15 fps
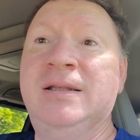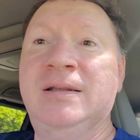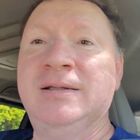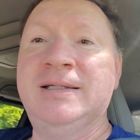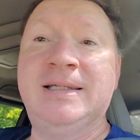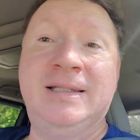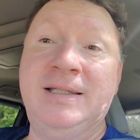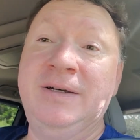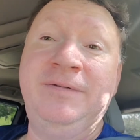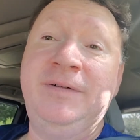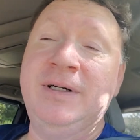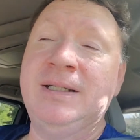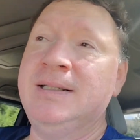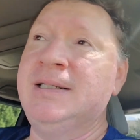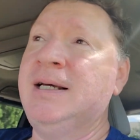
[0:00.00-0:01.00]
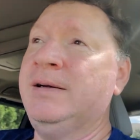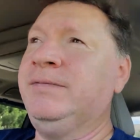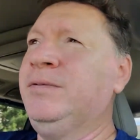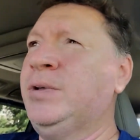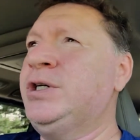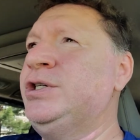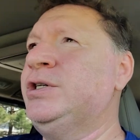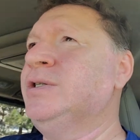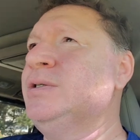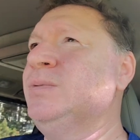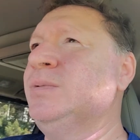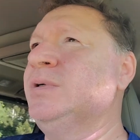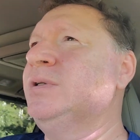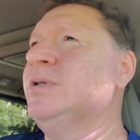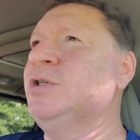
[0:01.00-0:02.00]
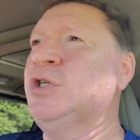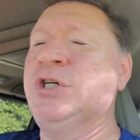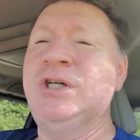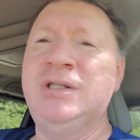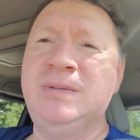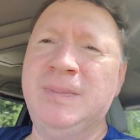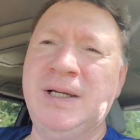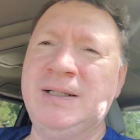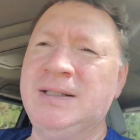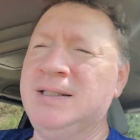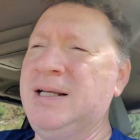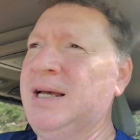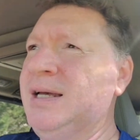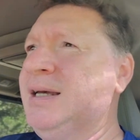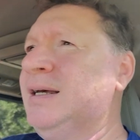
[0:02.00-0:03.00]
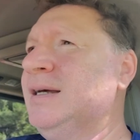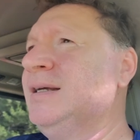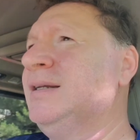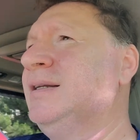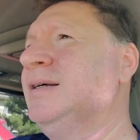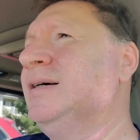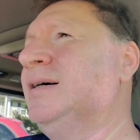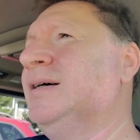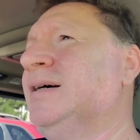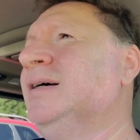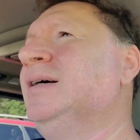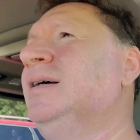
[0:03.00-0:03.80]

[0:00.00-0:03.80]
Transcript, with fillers: it's different set of questions what she smells like and uh,